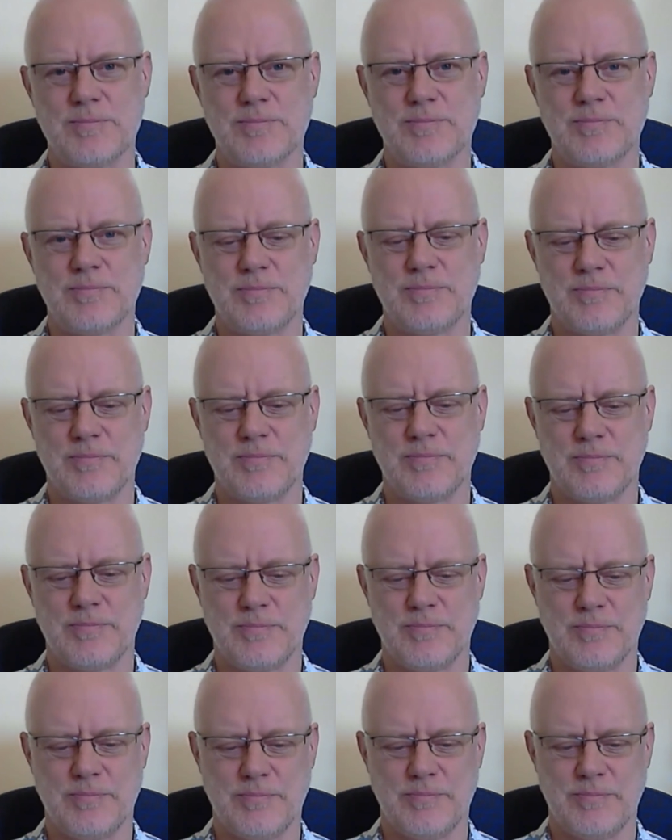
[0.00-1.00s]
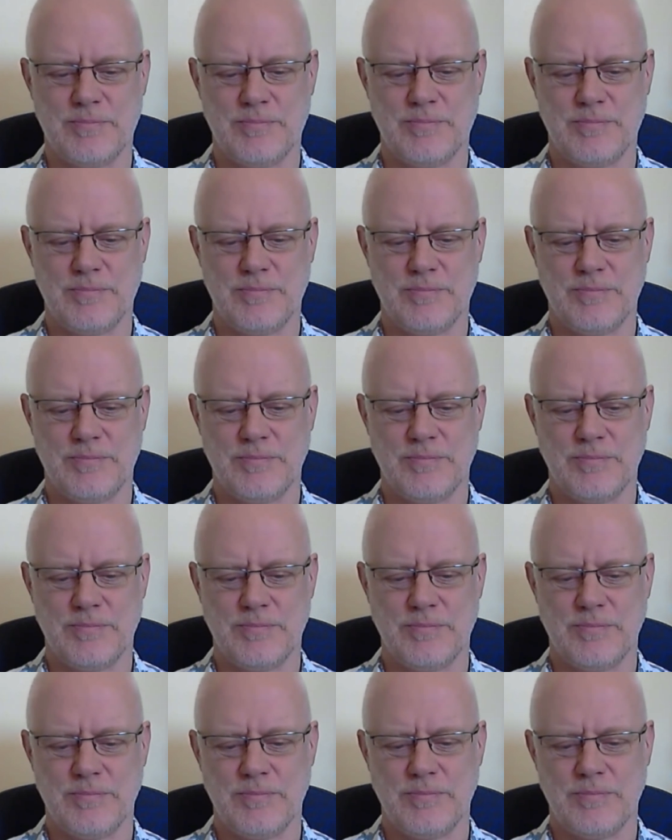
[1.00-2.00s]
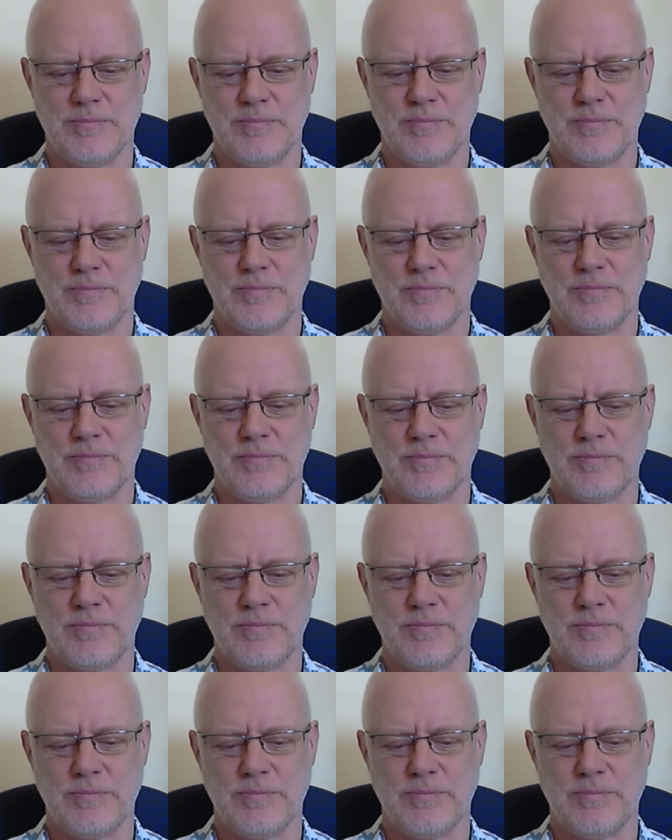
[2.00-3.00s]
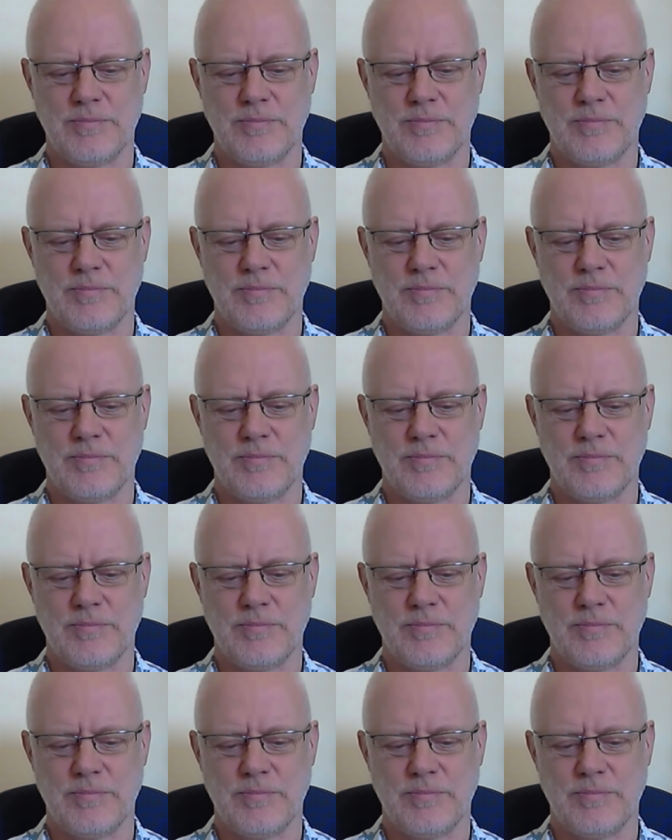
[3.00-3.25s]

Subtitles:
Nobody speaks.